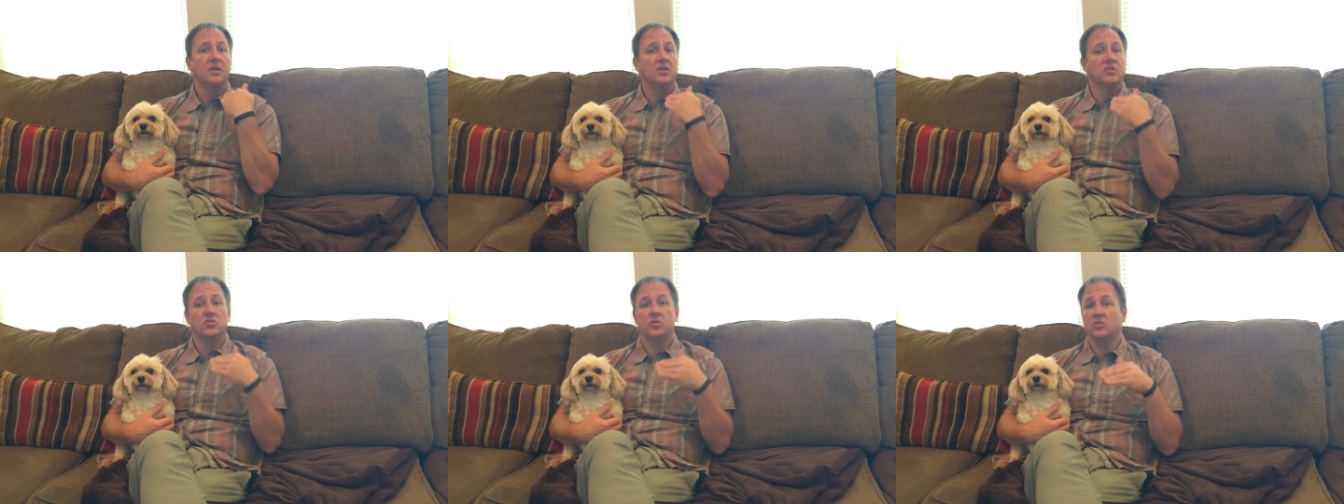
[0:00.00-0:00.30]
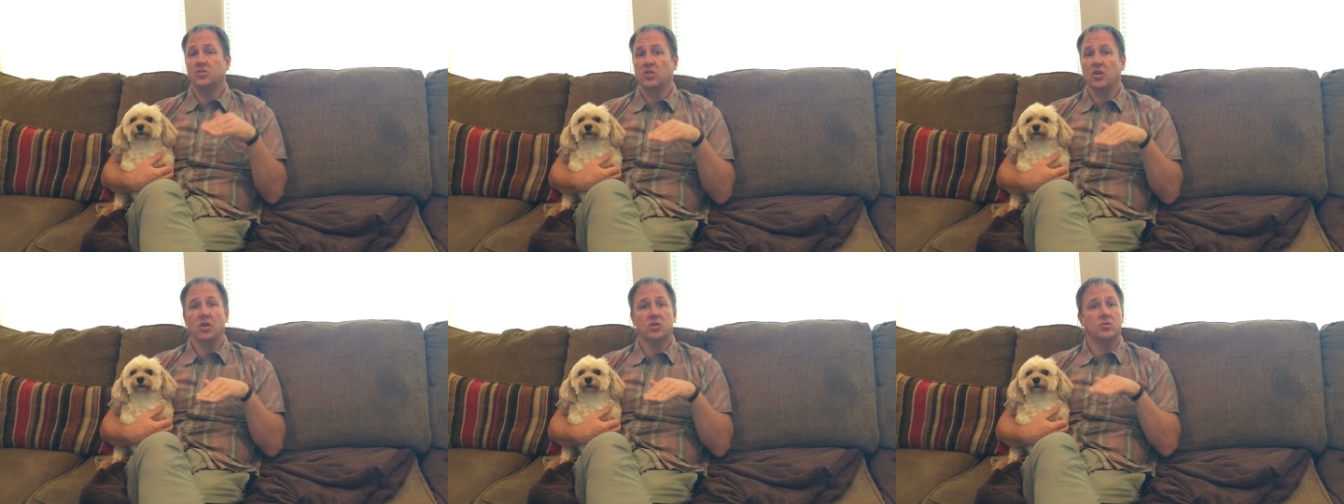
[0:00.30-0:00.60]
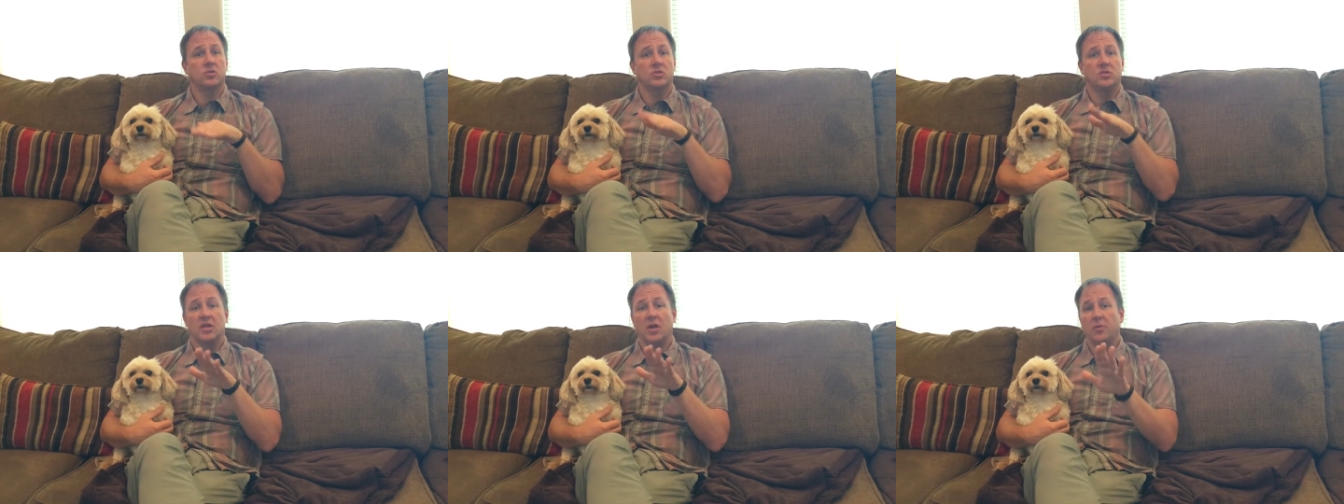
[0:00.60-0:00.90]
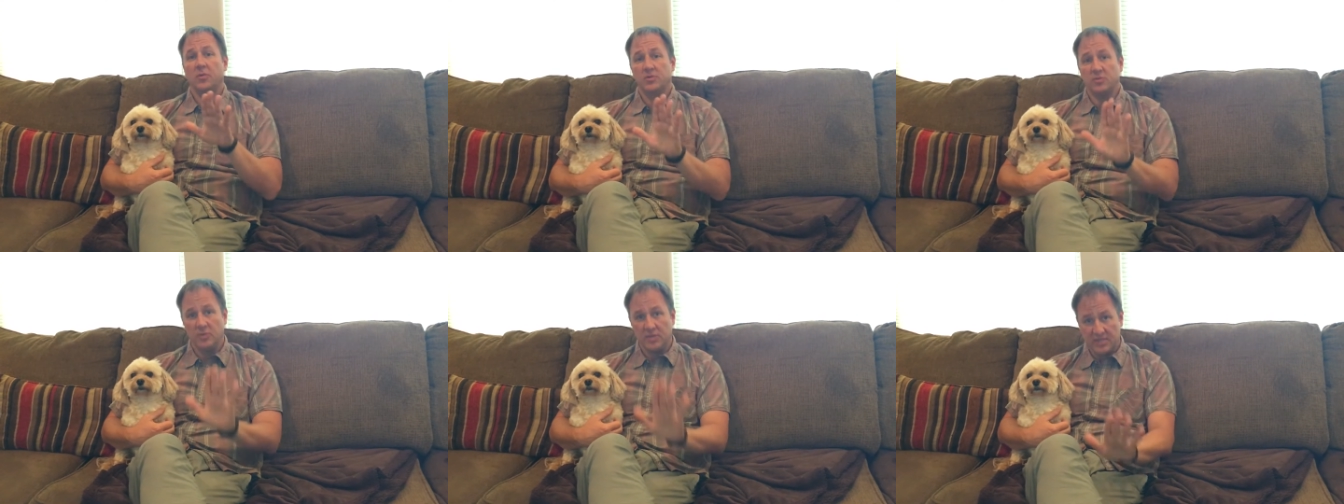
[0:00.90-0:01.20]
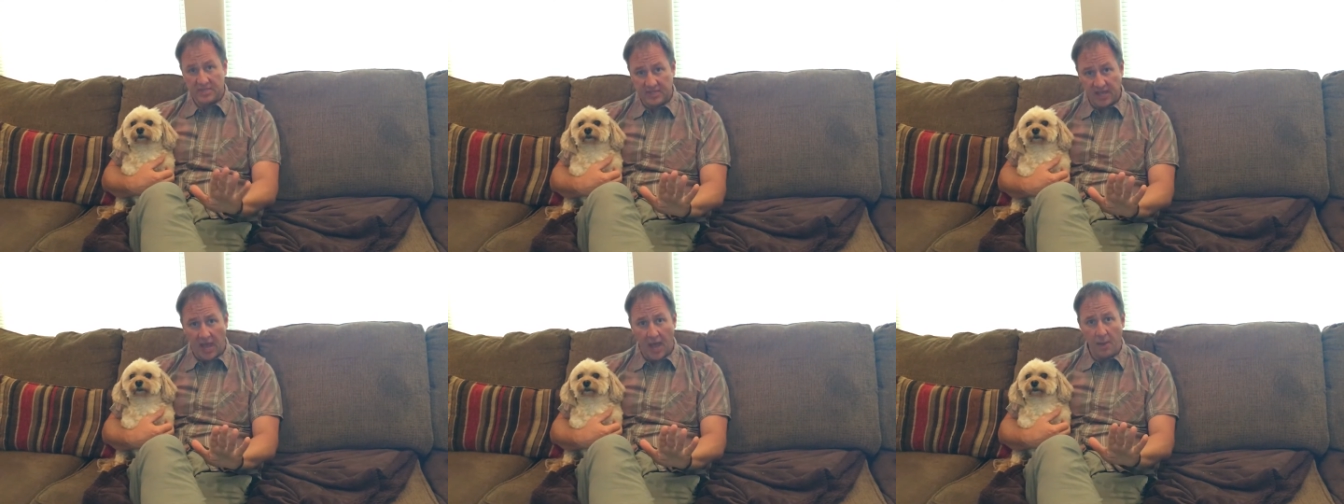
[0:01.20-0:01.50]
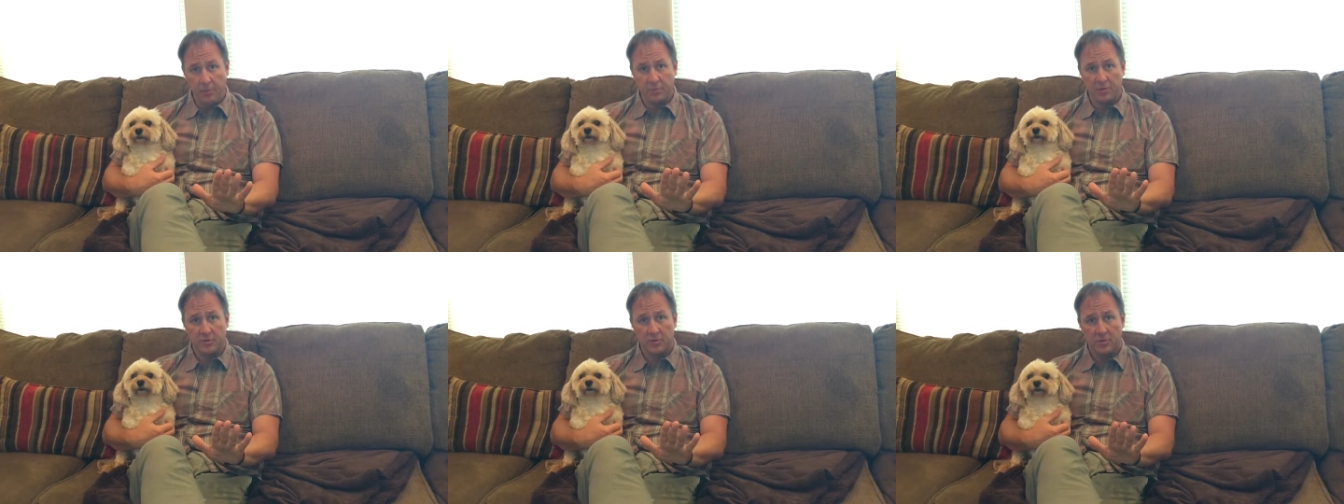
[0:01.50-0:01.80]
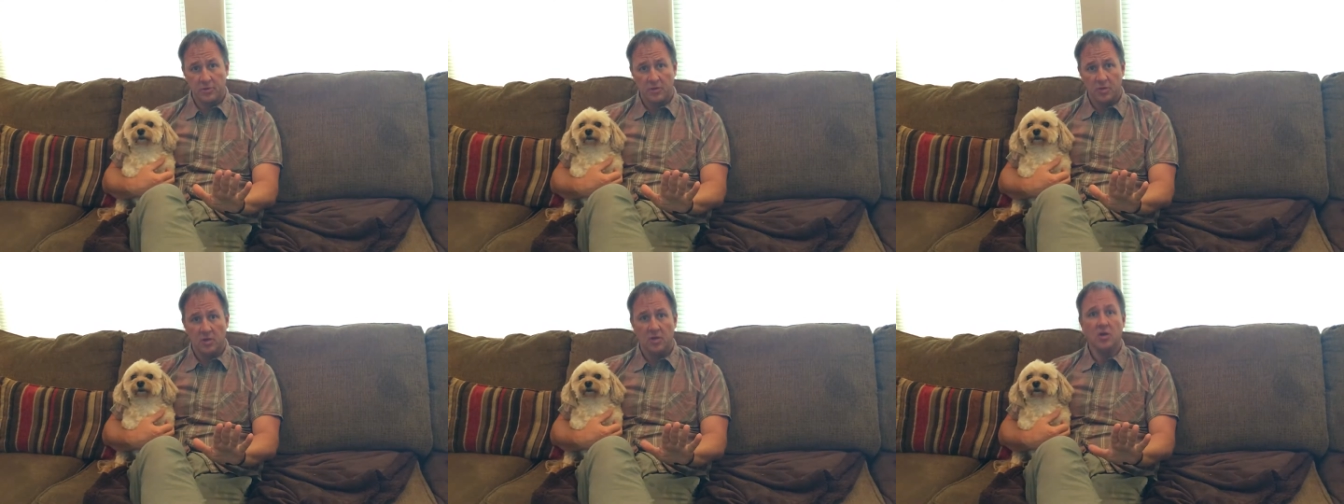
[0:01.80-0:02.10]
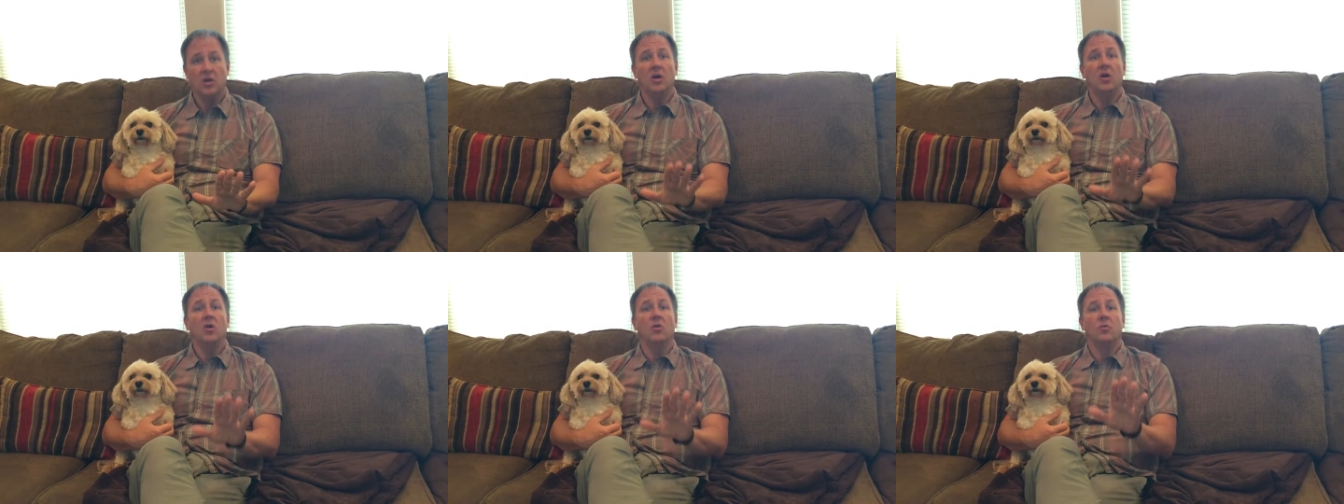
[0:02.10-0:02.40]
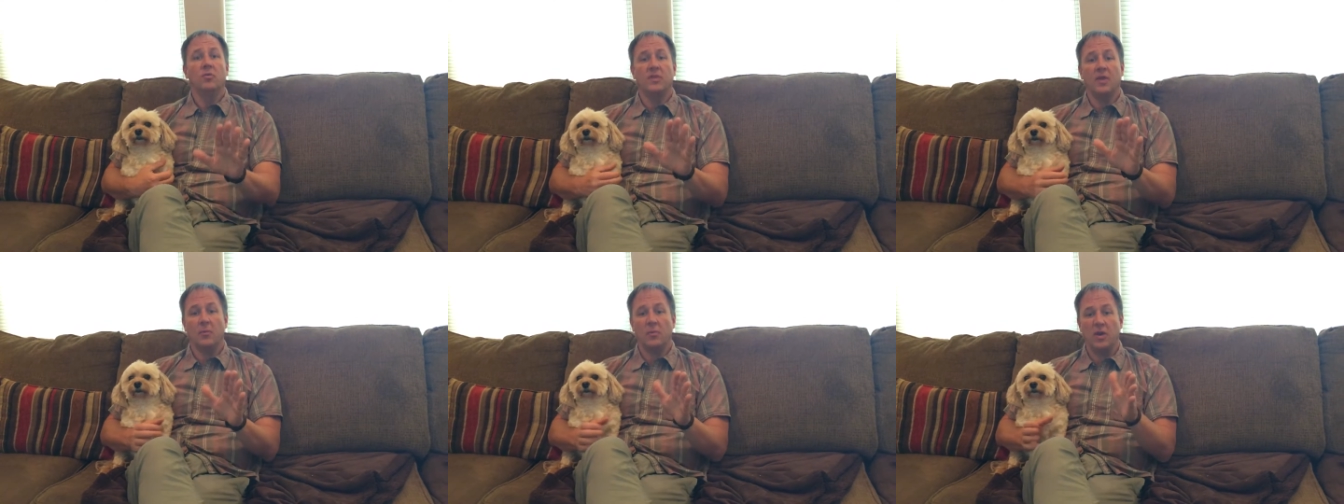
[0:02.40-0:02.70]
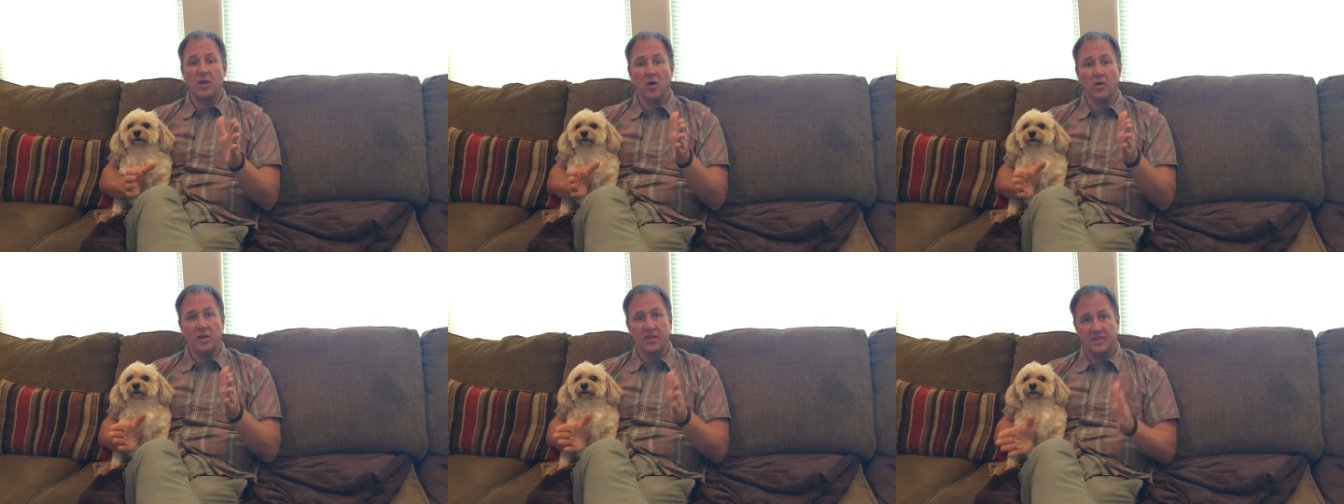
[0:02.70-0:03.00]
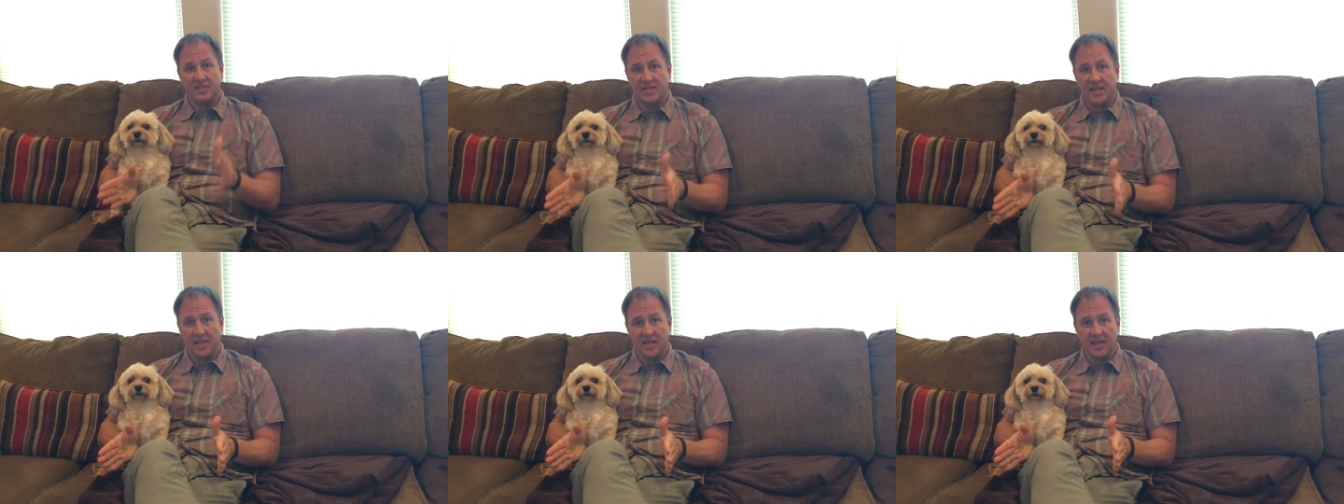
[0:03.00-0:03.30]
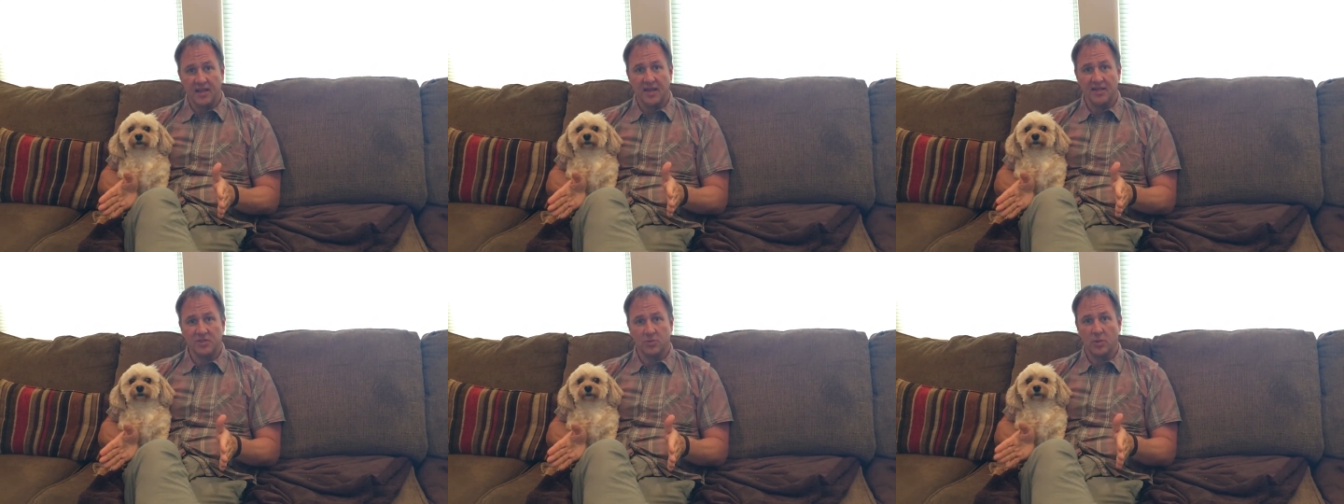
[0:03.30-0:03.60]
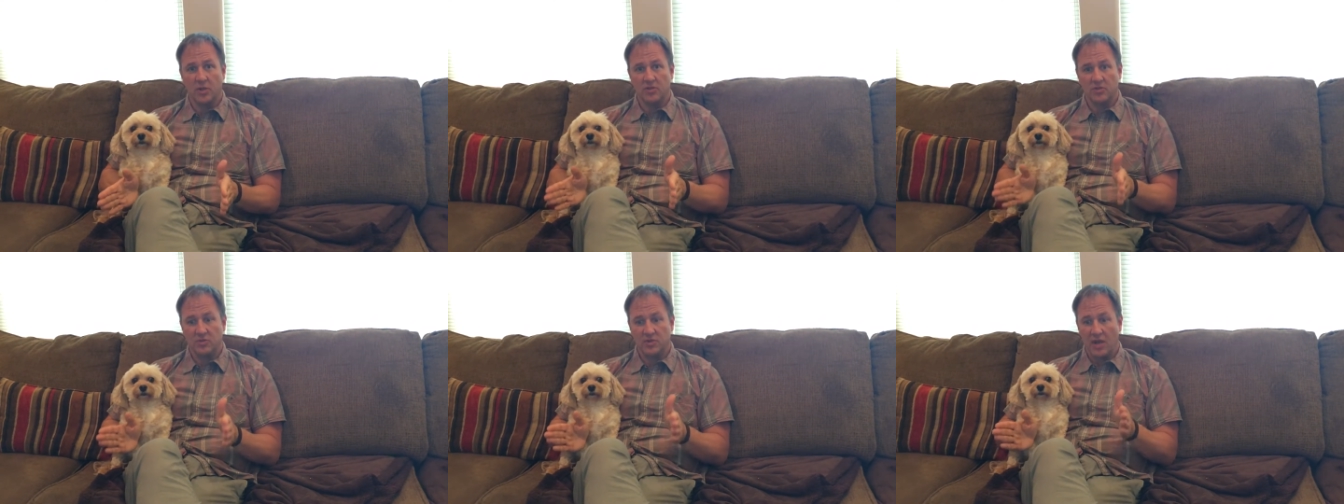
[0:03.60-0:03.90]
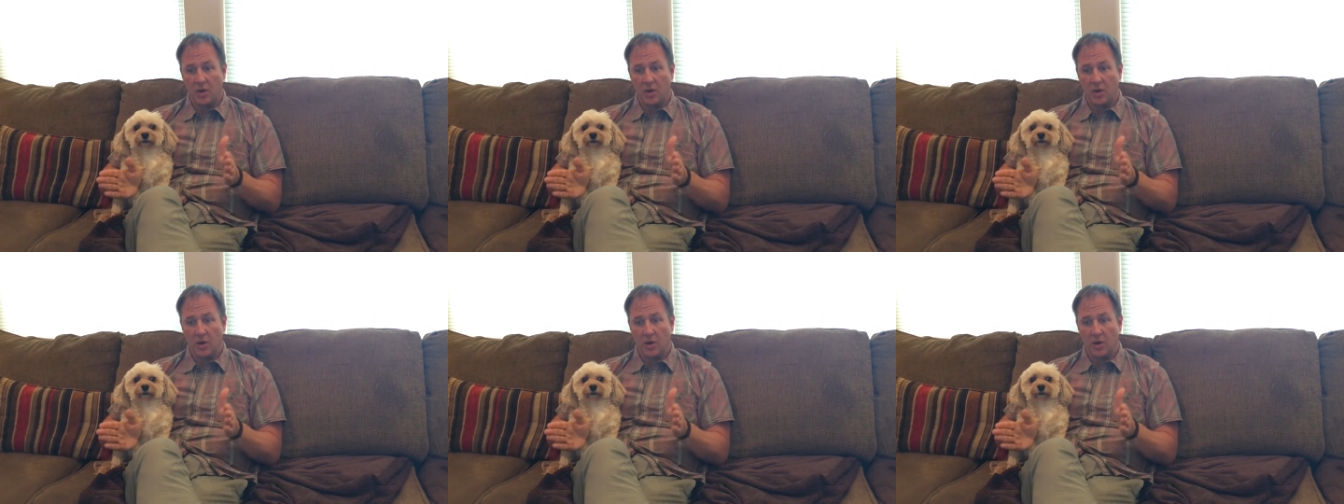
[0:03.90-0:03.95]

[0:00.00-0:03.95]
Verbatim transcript: As soon as the dog turns sideways, we stop, then we go to the second consequence.